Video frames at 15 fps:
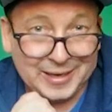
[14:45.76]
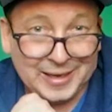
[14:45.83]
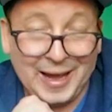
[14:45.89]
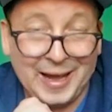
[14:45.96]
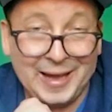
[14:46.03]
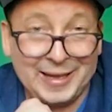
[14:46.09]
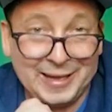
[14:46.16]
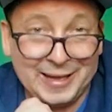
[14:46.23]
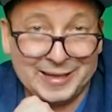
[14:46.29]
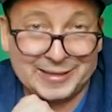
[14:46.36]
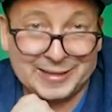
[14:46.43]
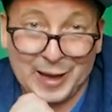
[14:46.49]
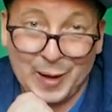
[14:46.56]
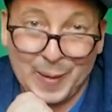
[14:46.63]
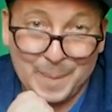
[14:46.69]
That
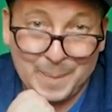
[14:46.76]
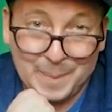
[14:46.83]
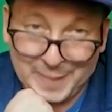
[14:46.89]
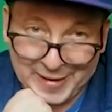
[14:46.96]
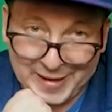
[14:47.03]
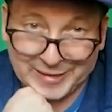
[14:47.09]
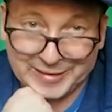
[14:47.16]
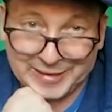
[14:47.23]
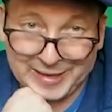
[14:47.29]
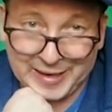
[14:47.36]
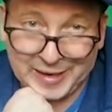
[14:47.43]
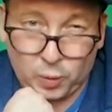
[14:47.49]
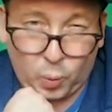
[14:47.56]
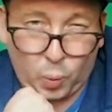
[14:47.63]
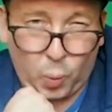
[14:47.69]
is
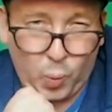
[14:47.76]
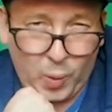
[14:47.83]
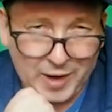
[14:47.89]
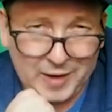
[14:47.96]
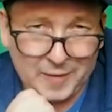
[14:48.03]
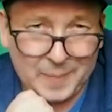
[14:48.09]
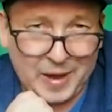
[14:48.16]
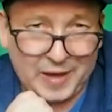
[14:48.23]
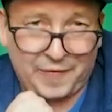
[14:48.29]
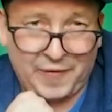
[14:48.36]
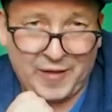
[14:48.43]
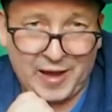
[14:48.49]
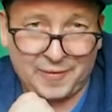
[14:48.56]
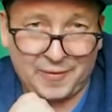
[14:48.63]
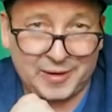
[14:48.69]
amazing. One of my
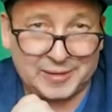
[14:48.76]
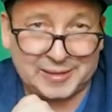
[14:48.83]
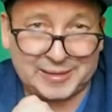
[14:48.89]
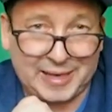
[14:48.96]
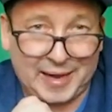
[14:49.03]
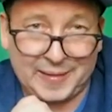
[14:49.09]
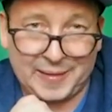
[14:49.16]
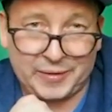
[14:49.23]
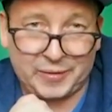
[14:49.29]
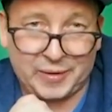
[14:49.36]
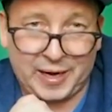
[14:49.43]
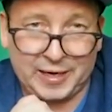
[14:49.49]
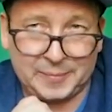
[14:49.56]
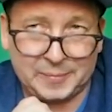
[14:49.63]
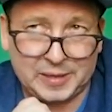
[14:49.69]
favorite Skylander
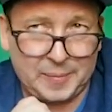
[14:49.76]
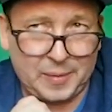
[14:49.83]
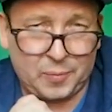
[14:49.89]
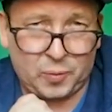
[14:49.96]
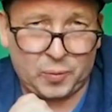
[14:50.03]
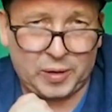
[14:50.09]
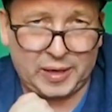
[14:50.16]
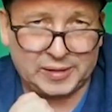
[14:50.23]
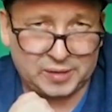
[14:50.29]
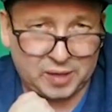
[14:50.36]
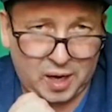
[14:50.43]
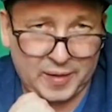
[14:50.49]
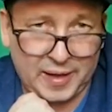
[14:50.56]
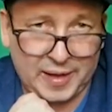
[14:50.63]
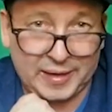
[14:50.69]
items. I remember when I
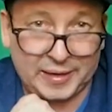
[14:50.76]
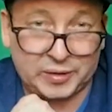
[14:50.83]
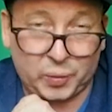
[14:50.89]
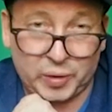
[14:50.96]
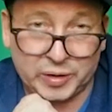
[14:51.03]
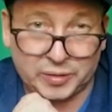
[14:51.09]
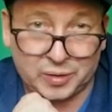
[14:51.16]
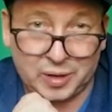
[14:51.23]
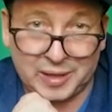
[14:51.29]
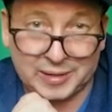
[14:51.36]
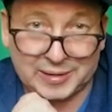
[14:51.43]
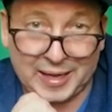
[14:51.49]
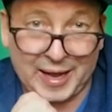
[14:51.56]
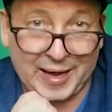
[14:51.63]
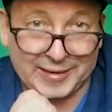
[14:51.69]
saw that at Toys R
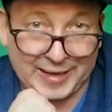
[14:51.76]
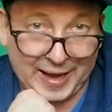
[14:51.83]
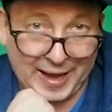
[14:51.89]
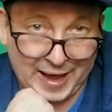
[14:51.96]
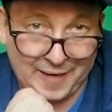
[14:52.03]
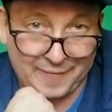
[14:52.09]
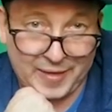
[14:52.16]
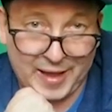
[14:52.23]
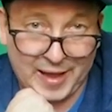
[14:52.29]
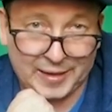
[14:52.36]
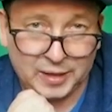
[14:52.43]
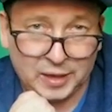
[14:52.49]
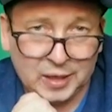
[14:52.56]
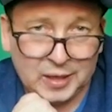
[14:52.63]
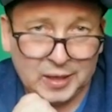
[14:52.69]
Us, I had to have
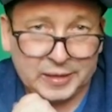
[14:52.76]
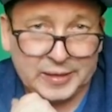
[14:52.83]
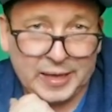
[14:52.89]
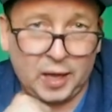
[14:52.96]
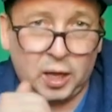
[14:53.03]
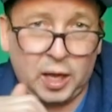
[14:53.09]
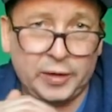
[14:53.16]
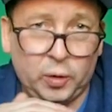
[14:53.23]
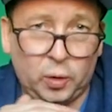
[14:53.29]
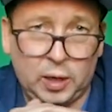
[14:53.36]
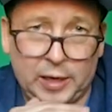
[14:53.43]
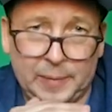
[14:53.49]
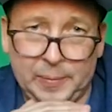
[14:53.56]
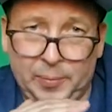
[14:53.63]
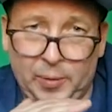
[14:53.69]
that. Now, I know a
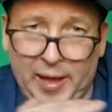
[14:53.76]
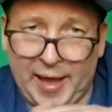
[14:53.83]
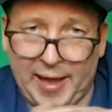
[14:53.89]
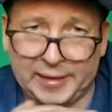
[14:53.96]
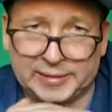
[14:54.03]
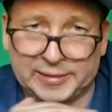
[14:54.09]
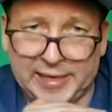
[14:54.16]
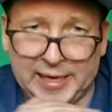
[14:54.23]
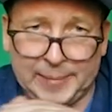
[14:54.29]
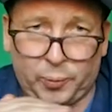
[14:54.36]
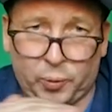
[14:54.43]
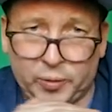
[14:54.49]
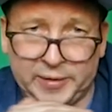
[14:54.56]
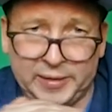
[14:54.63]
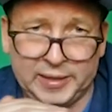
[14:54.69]
lot of people hang a
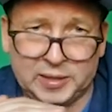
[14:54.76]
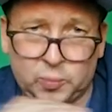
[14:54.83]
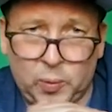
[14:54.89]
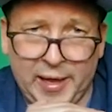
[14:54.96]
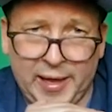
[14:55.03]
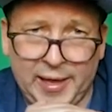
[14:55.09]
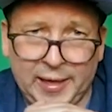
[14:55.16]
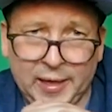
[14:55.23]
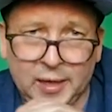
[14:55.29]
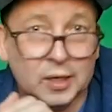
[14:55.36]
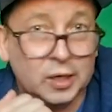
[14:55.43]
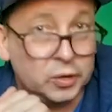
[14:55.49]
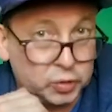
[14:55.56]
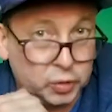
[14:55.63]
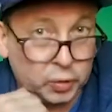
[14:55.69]
skateboard this way
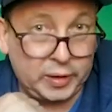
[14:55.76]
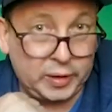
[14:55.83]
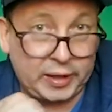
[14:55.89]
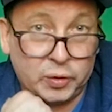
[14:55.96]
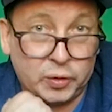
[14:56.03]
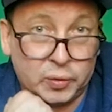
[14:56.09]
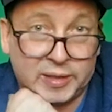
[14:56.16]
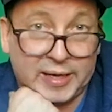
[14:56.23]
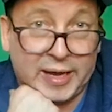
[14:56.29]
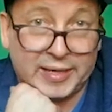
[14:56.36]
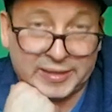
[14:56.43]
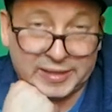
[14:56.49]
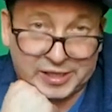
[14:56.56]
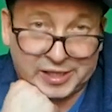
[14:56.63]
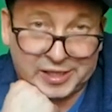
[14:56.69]
so that they can use it
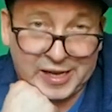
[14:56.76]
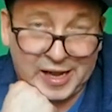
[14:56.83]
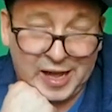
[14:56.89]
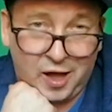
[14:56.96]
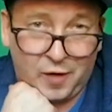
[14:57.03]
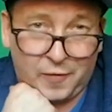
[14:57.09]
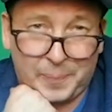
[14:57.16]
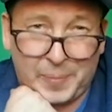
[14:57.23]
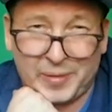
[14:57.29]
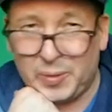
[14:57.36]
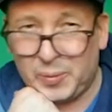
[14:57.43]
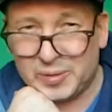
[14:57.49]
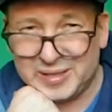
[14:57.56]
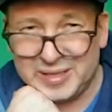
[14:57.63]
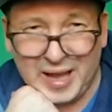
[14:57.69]
as a shelf, but there
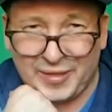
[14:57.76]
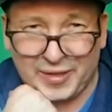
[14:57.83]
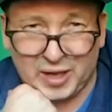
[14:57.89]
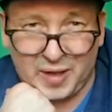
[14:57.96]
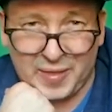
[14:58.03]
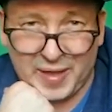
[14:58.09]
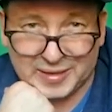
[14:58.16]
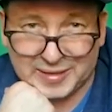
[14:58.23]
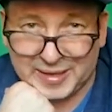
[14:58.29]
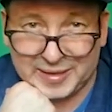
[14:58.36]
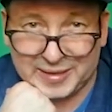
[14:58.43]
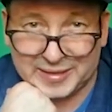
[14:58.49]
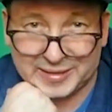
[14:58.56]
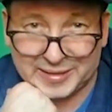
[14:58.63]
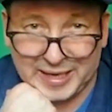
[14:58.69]
was nothing on that side
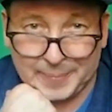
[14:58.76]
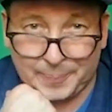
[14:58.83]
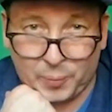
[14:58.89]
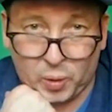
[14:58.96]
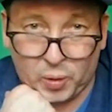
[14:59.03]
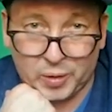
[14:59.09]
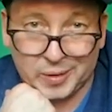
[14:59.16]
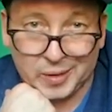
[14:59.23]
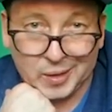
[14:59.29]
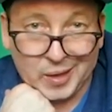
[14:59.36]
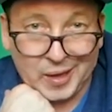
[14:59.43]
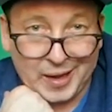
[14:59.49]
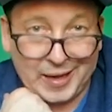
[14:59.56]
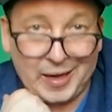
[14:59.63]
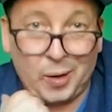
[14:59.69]
of the skateboard,
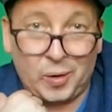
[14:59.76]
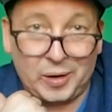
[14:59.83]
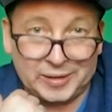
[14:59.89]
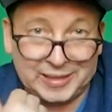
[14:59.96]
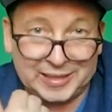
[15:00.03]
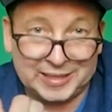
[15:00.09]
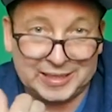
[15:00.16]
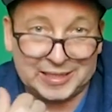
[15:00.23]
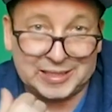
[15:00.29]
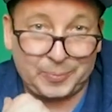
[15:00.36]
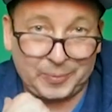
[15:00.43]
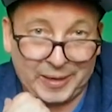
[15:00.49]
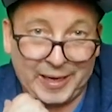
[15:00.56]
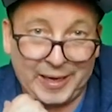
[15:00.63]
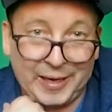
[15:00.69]
and I wanted to
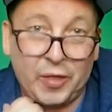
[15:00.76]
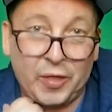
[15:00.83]
display